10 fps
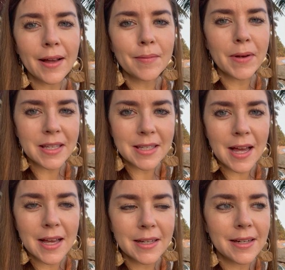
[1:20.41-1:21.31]
my
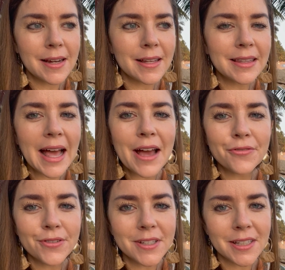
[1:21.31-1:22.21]
son,
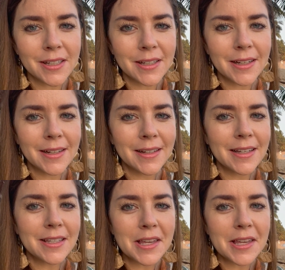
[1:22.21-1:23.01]
left his